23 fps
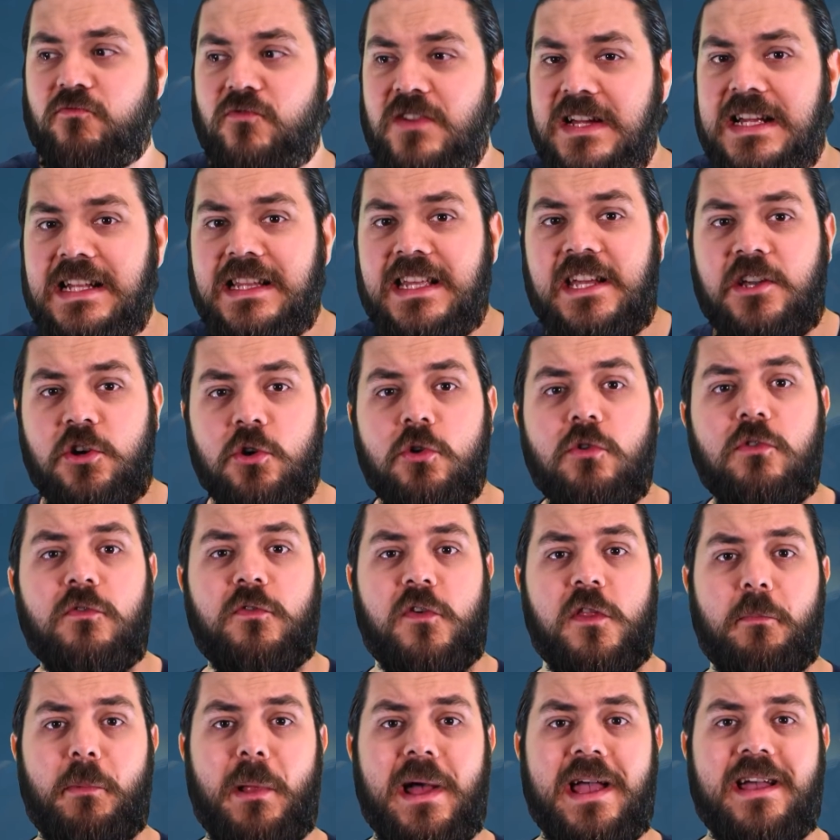really cool
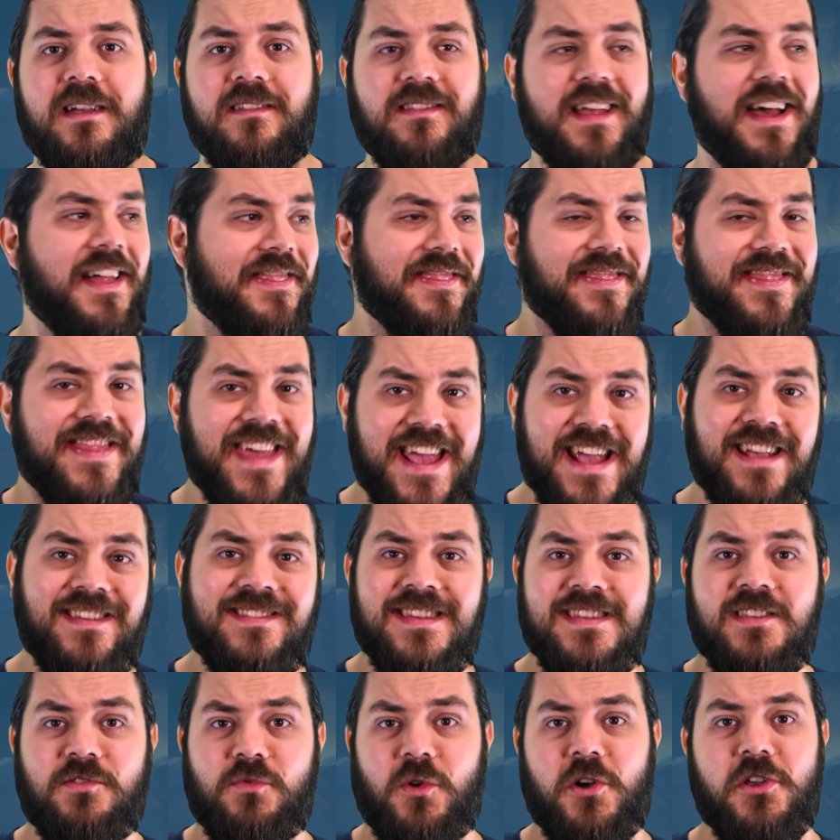for the players, and this
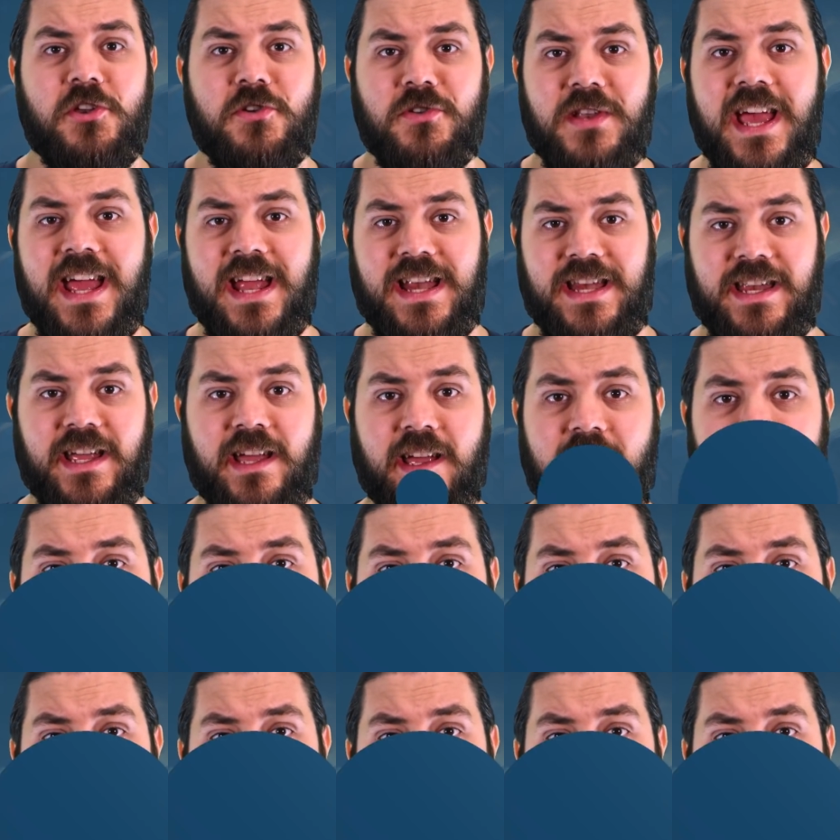is what you did.